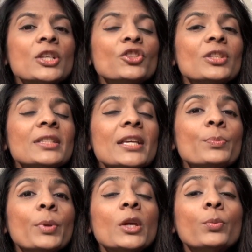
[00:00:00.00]
She
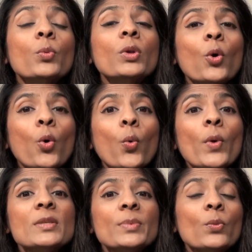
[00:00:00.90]
says people will
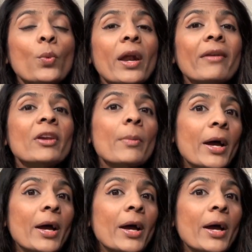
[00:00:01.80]
always be wary